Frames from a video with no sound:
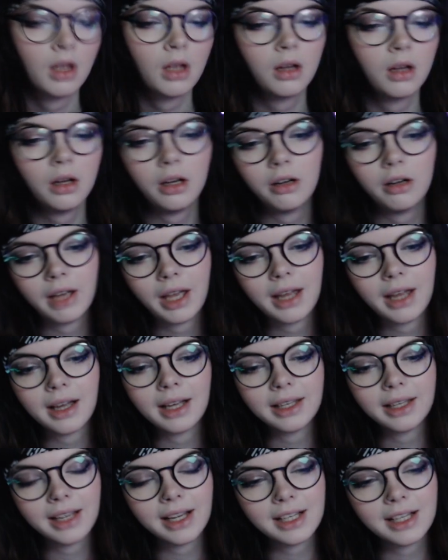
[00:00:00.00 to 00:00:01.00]
Okay,
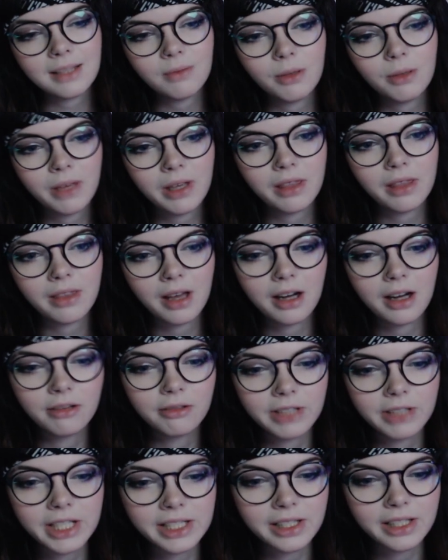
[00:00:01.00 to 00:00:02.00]
I guess maybe their
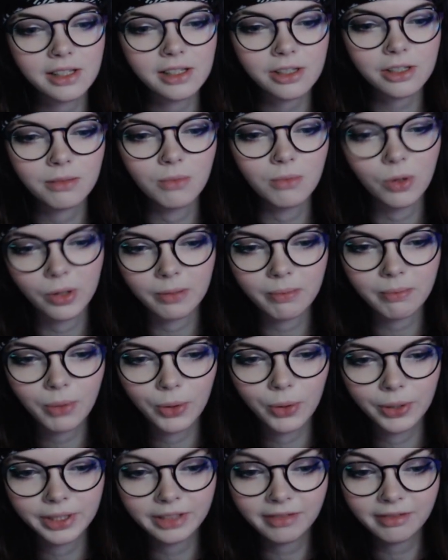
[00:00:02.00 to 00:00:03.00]
reasons are more
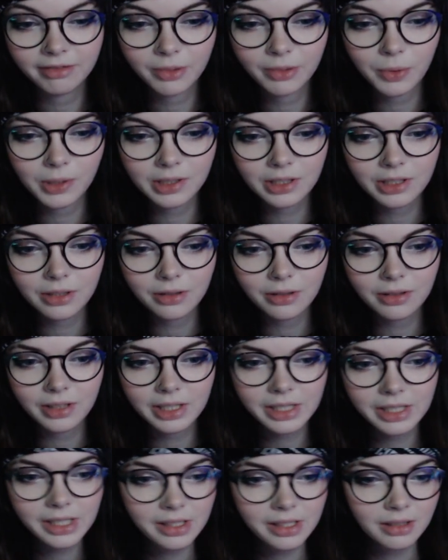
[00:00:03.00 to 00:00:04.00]
important for wanting to do
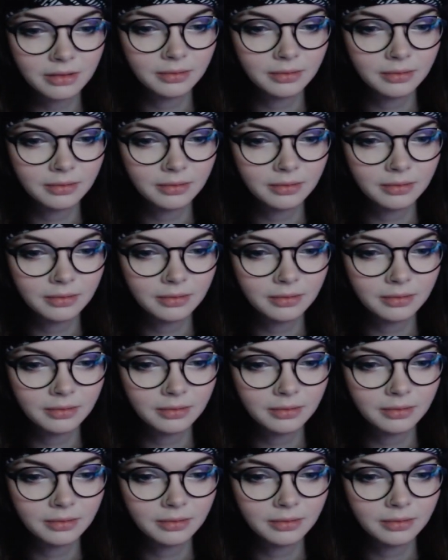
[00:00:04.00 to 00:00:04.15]
this.